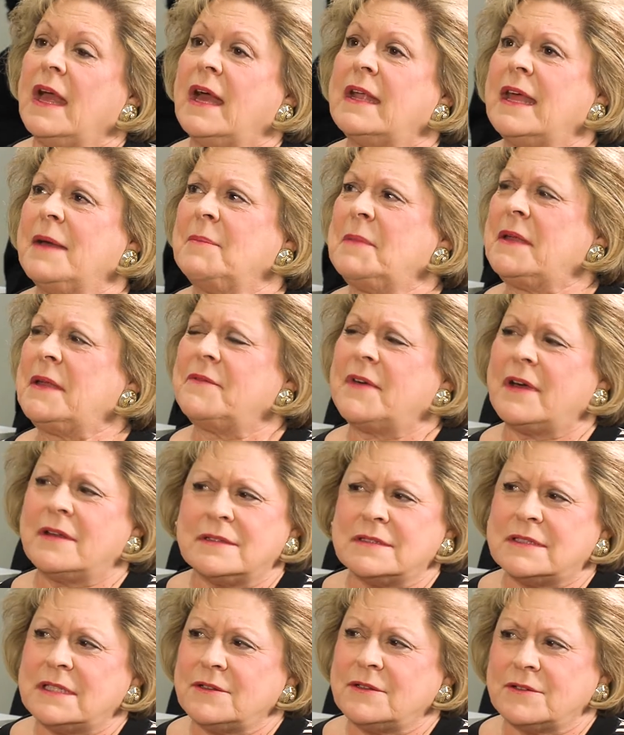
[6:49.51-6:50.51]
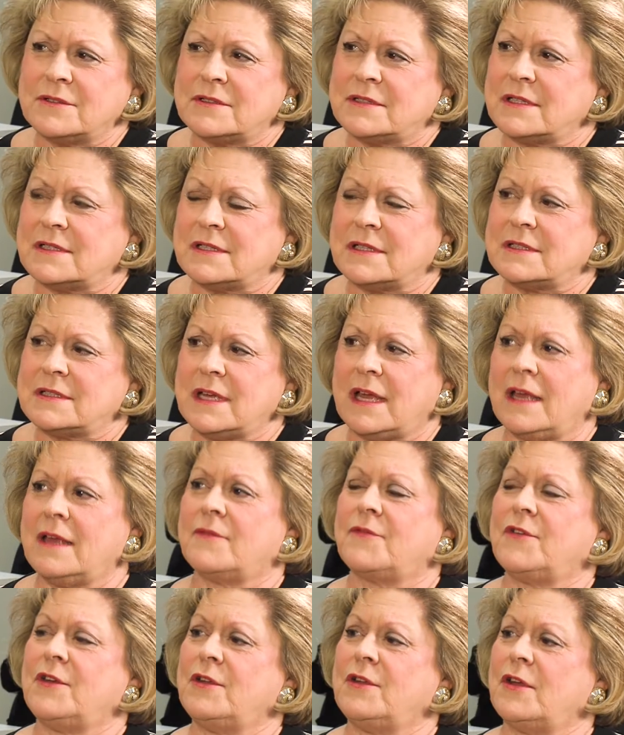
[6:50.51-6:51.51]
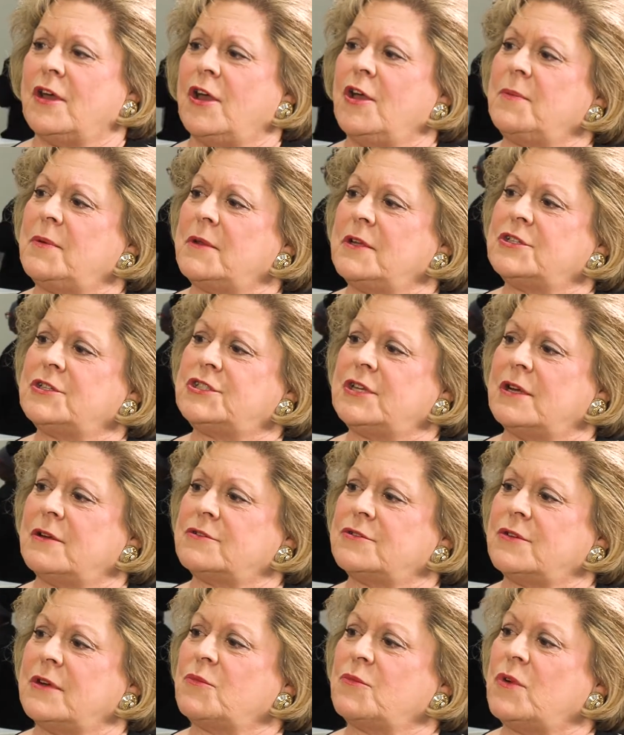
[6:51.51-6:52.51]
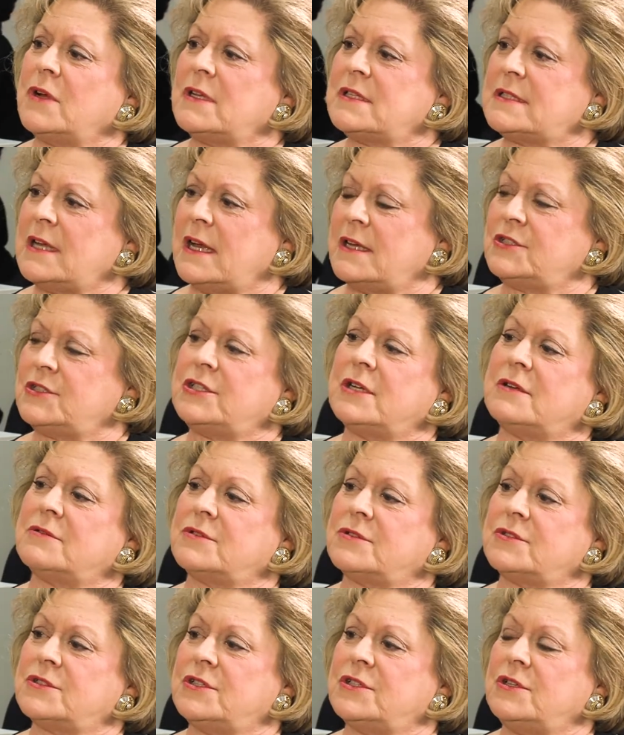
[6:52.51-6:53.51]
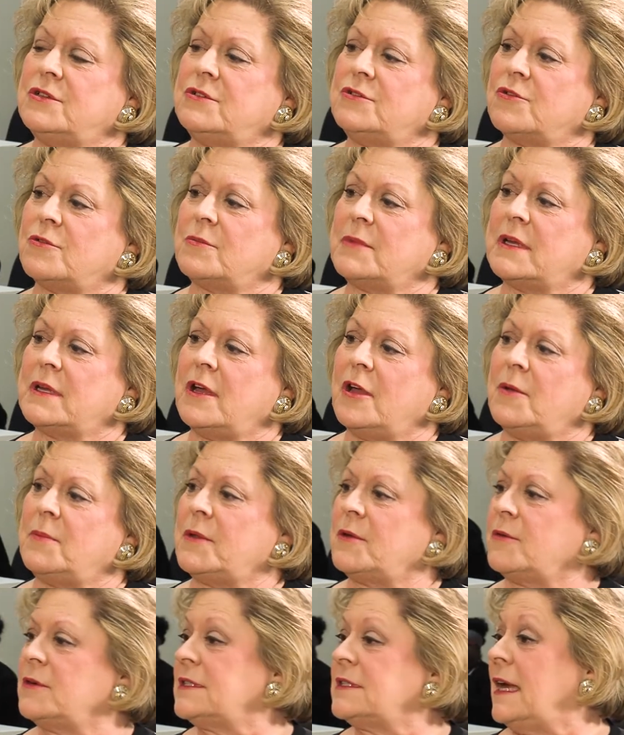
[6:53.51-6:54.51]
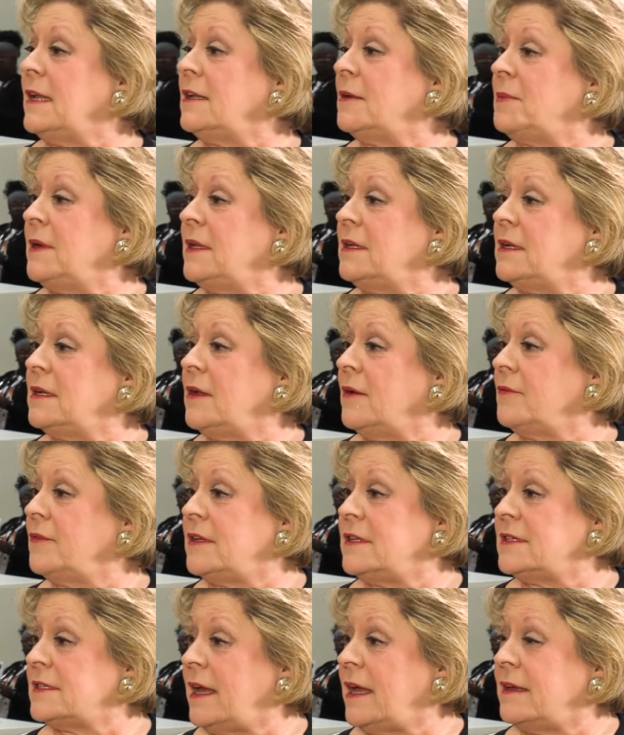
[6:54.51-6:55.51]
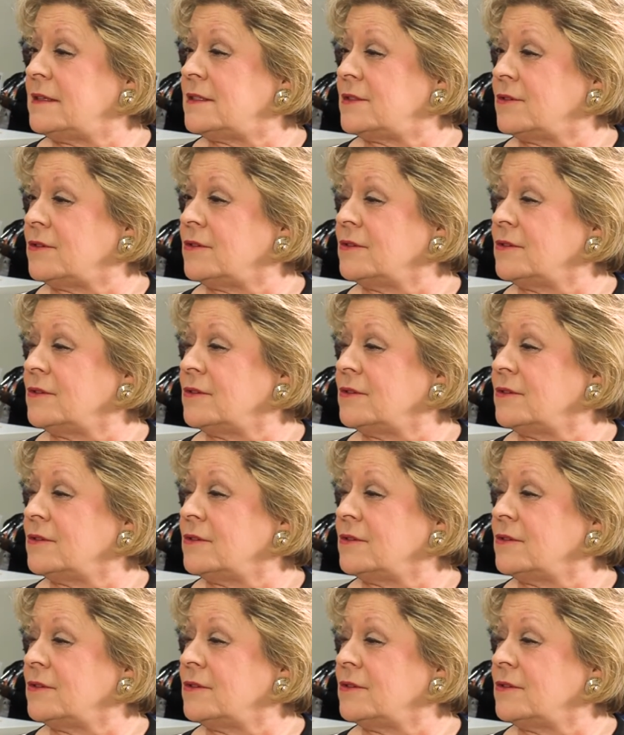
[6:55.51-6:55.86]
And how many volunteers does it take for you to open a shelter, and what size shelters do you normally open, or is that dependent on the disaster?